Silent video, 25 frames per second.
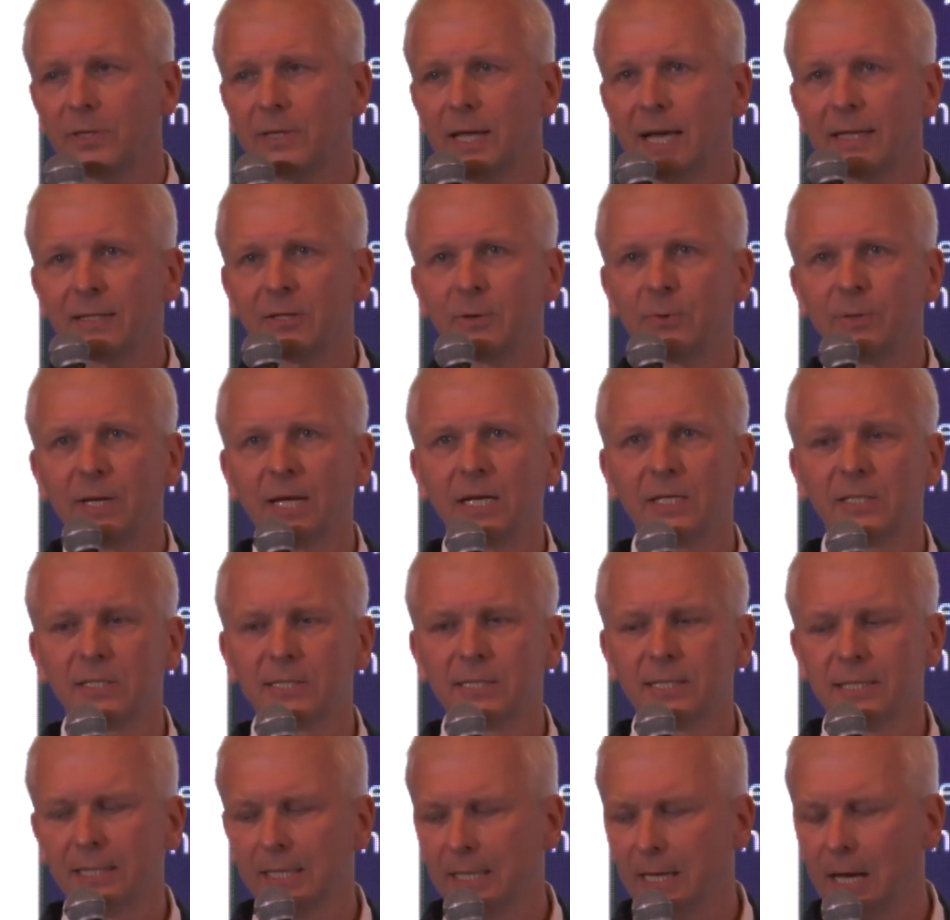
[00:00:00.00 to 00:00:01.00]
that creates
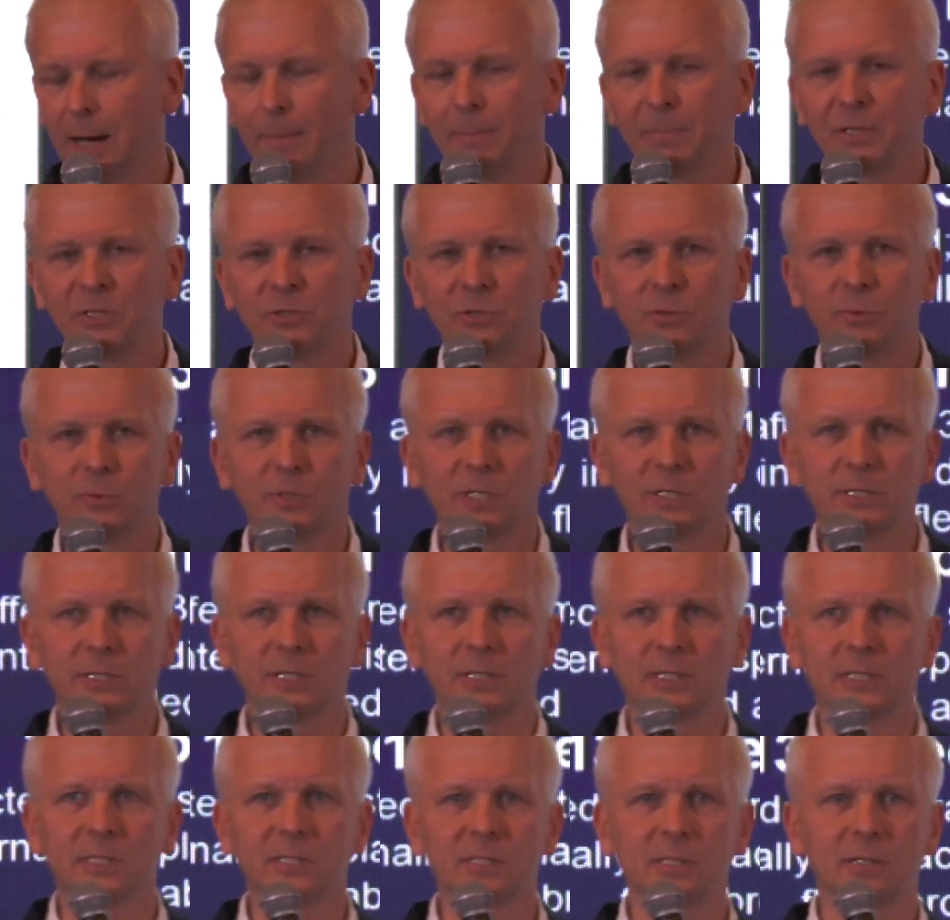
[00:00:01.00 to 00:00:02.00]
the
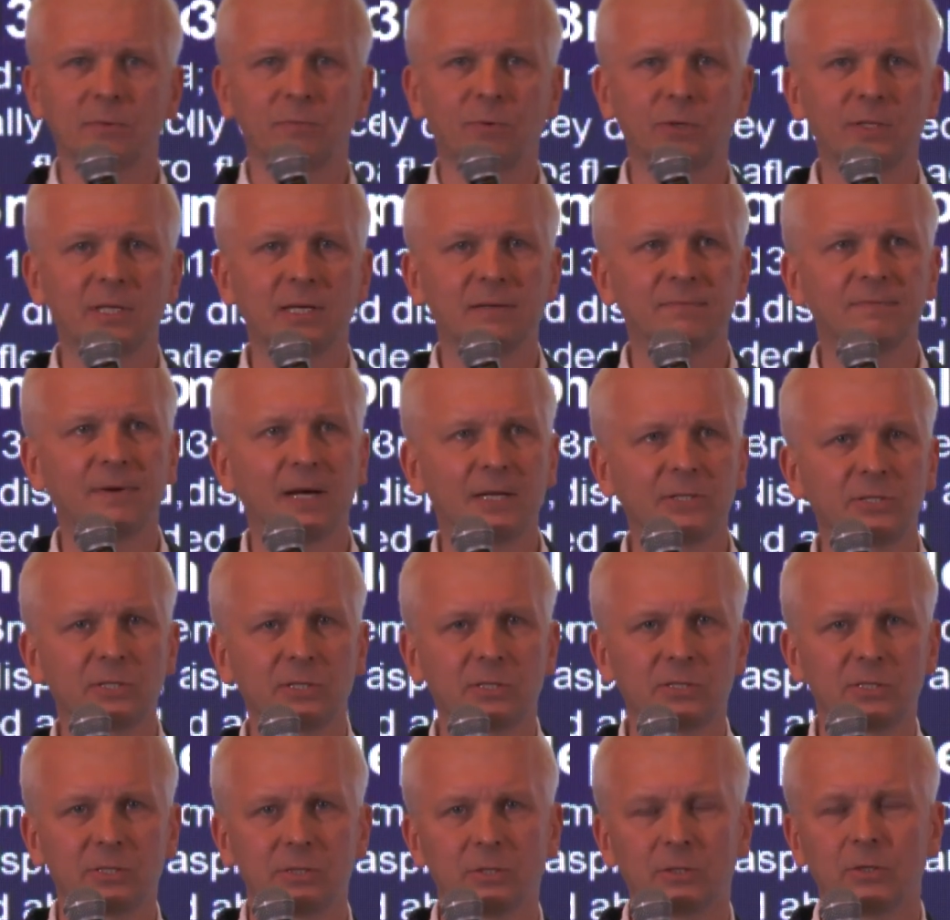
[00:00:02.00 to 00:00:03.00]
opportunities for the
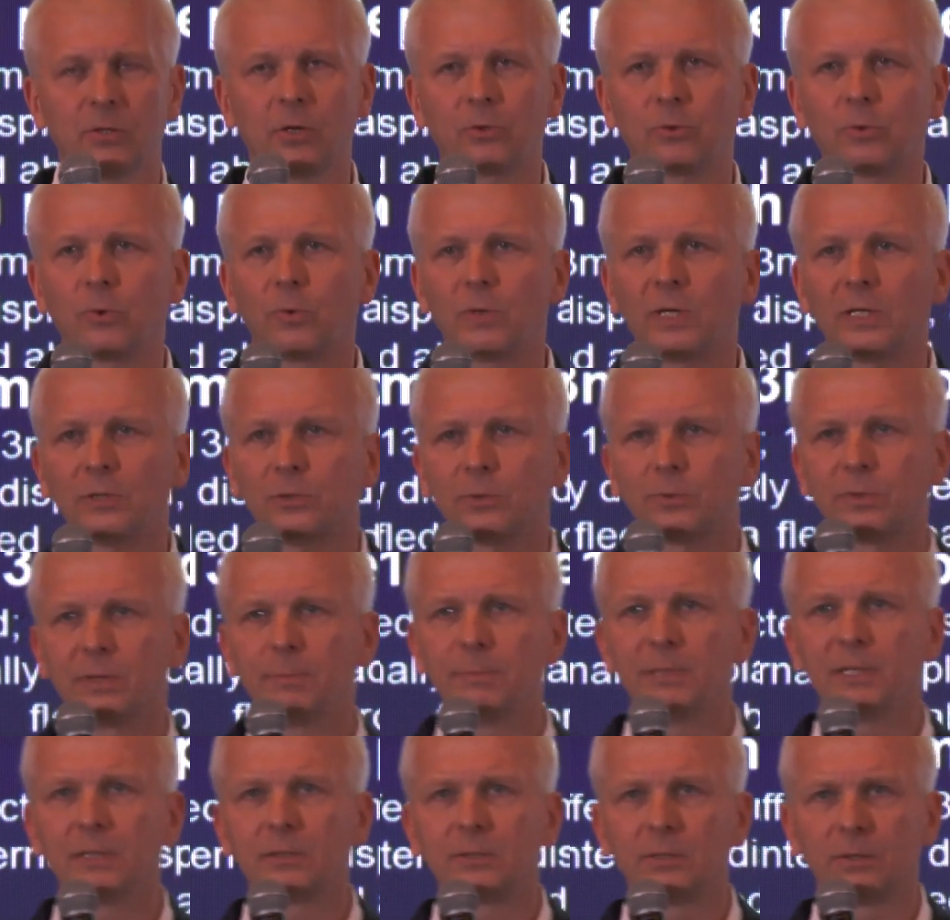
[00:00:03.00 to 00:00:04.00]
investors not only to
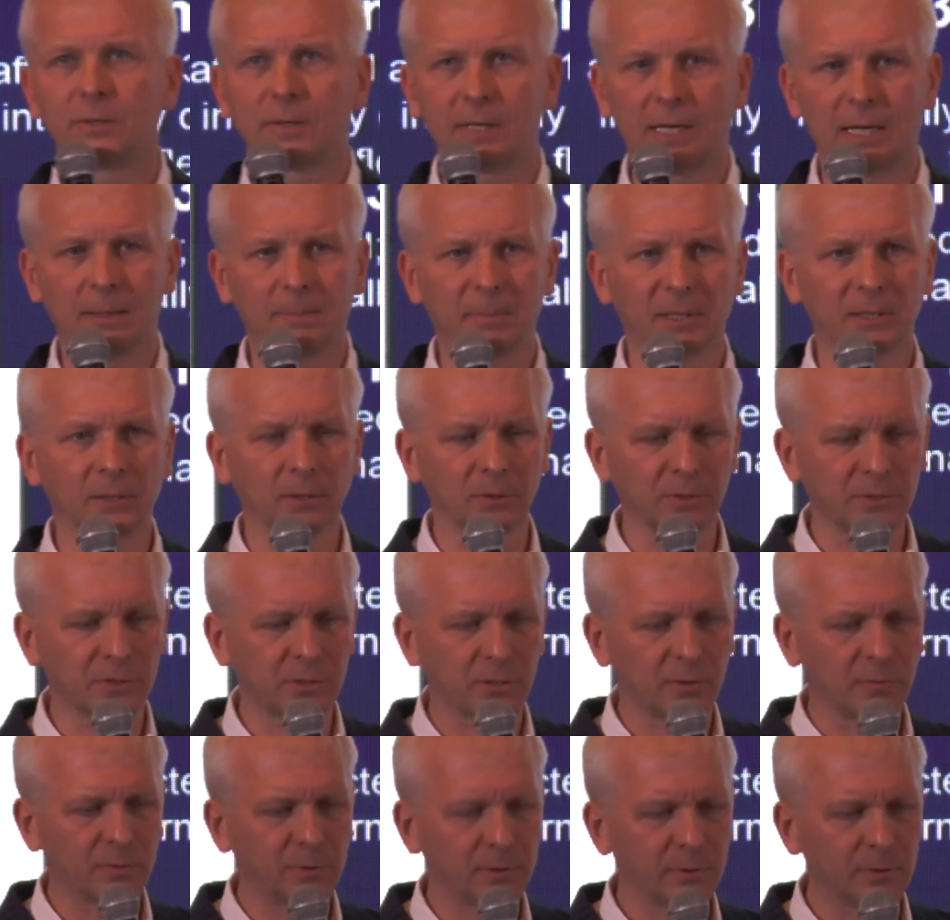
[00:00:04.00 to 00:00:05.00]
rebuild Ukraine, but
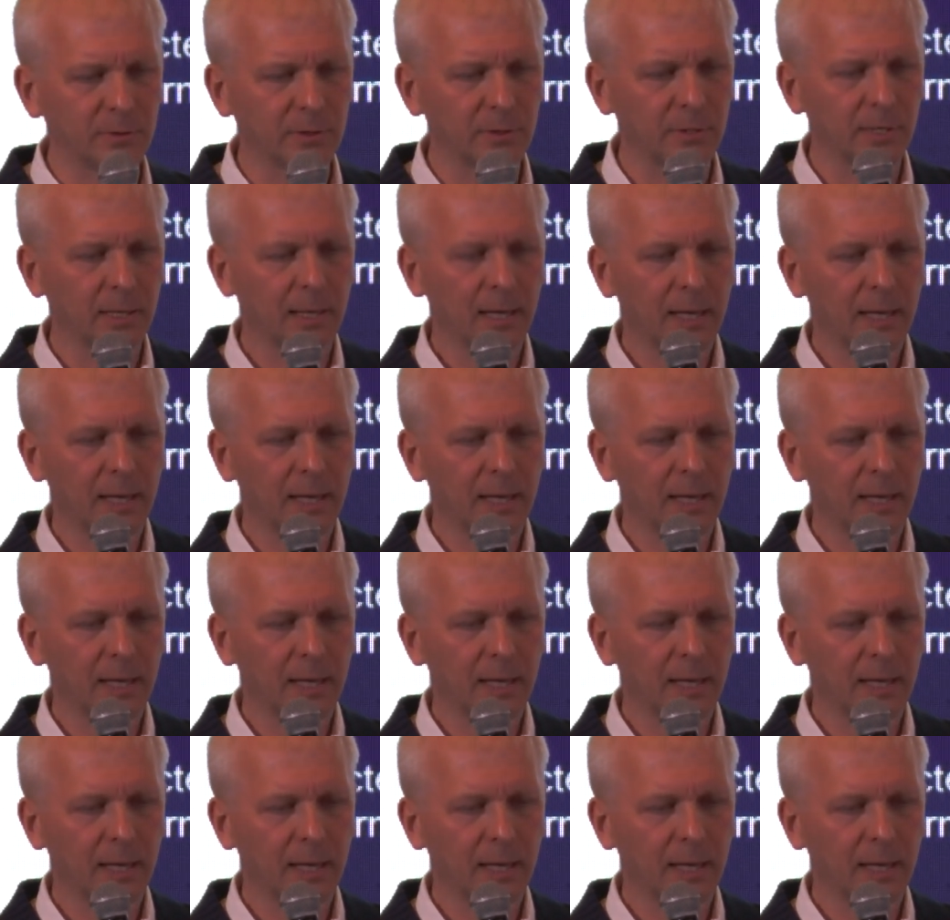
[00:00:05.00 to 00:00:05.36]
also to